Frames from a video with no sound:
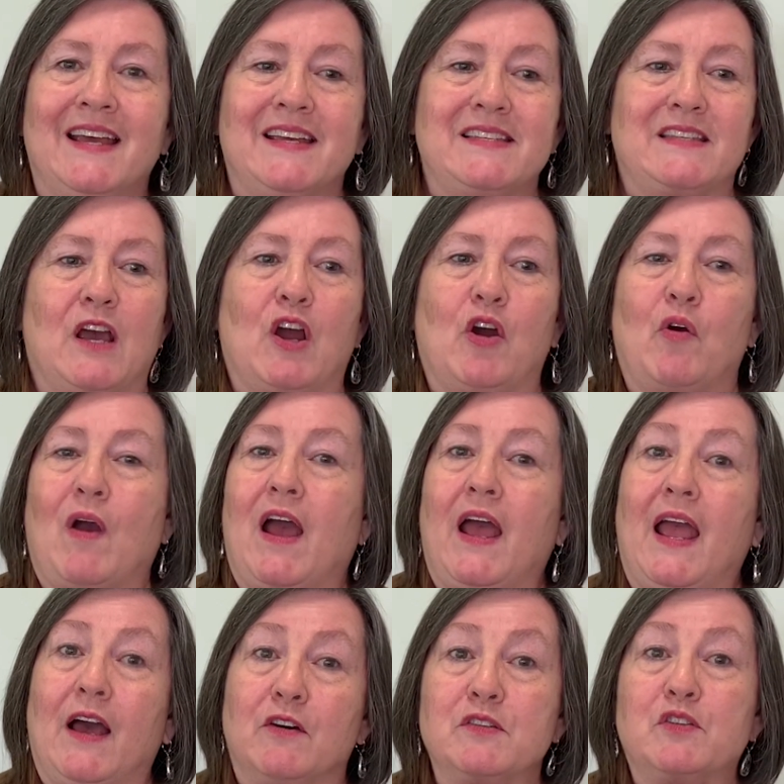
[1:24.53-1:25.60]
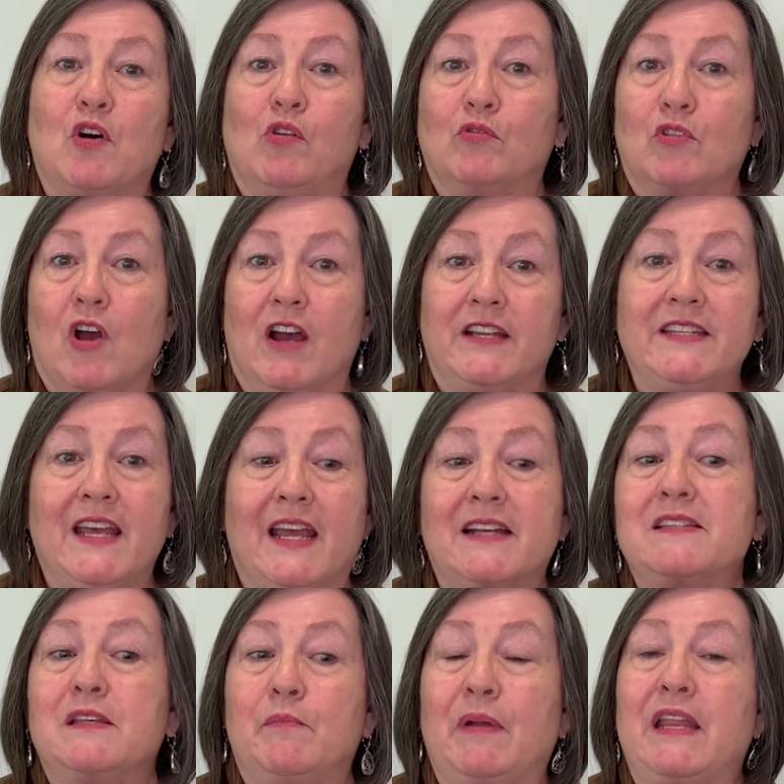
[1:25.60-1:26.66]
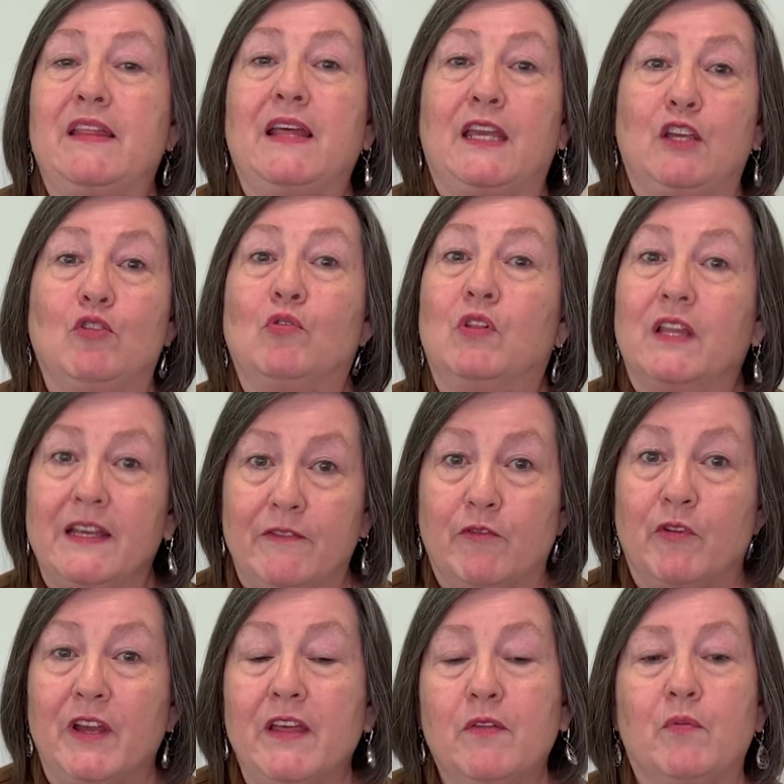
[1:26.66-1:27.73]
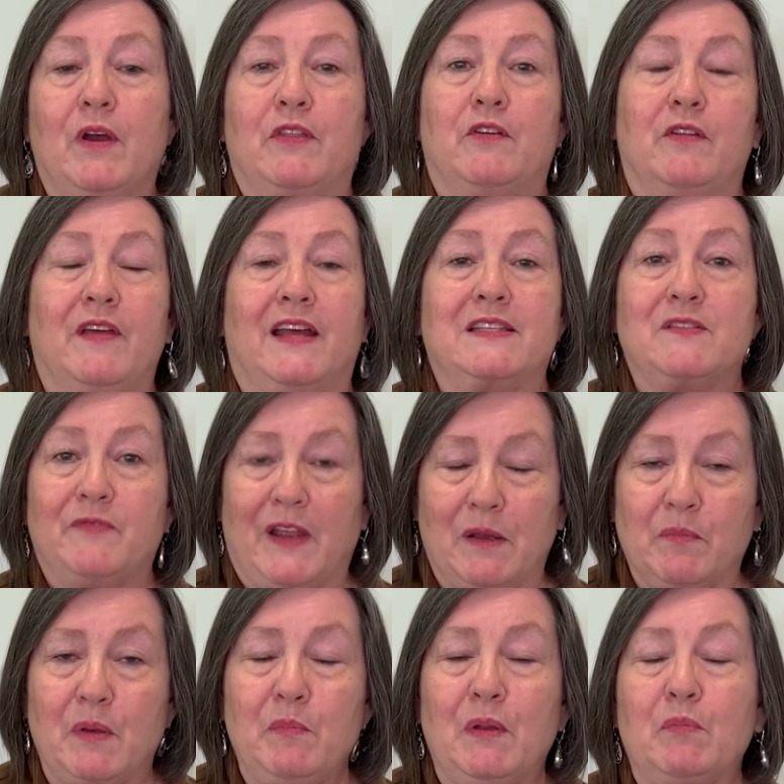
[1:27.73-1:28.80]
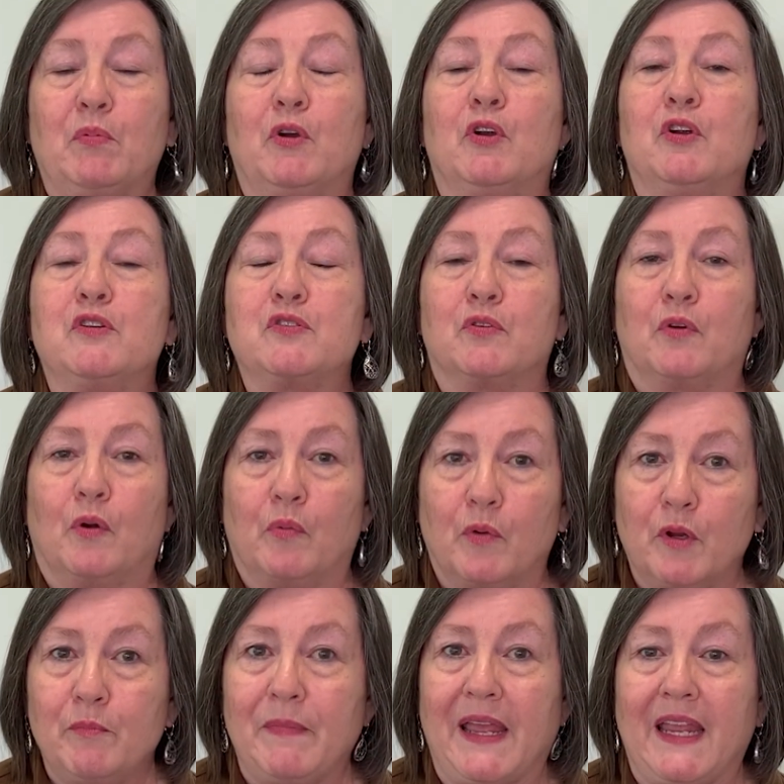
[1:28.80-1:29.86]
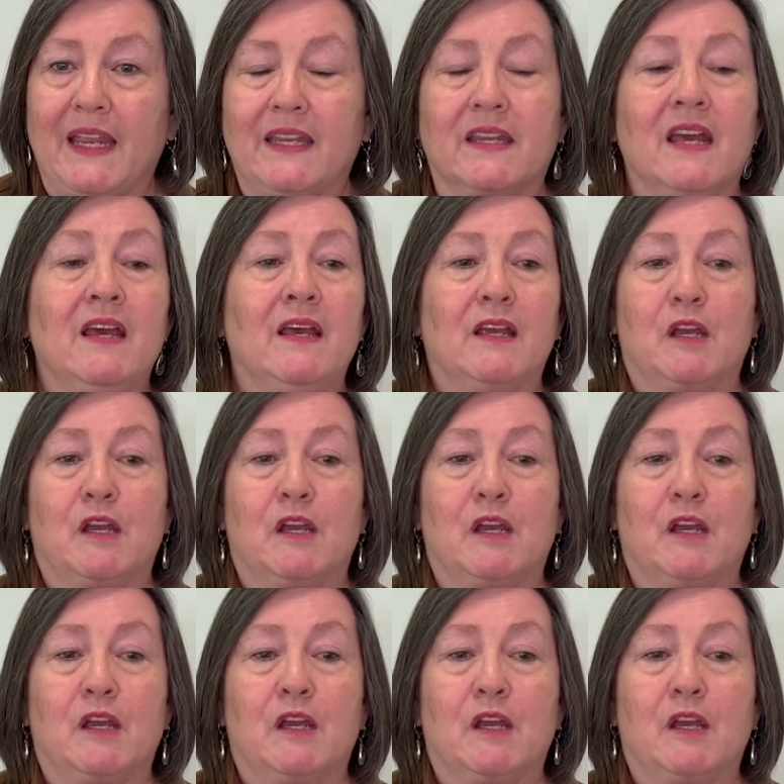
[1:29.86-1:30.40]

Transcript: So a household contact, somebody that you live with, whether that's family members or a roommate,